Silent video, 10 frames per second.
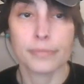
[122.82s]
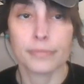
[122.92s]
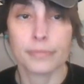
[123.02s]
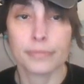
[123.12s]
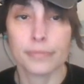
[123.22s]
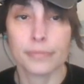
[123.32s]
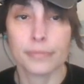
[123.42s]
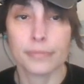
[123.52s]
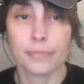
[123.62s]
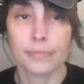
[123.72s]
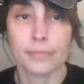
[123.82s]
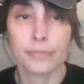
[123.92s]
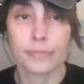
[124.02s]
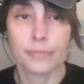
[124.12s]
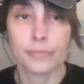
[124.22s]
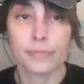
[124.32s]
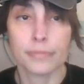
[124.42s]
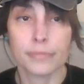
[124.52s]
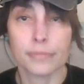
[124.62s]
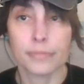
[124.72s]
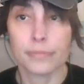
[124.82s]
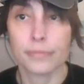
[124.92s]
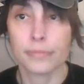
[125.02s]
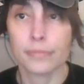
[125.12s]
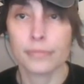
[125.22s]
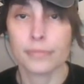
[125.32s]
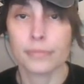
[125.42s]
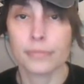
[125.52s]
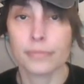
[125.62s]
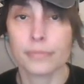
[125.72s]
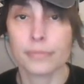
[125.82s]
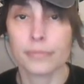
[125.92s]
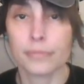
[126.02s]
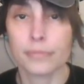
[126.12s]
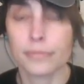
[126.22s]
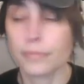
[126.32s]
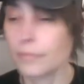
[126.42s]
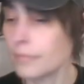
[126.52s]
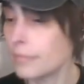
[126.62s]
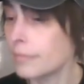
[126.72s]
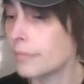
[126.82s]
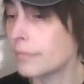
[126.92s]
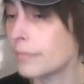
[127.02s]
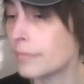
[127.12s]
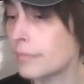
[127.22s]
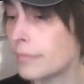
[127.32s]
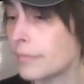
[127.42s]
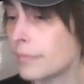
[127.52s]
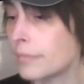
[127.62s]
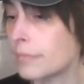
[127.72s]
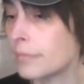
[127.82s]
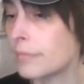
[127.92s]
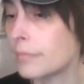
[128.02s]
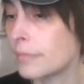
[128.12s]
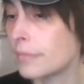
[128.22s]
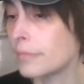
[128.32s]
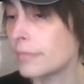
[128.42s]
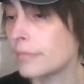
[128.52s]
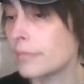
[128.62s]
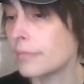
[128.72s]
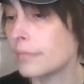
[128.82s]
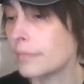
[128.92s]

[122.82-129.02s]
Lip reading: [no speech]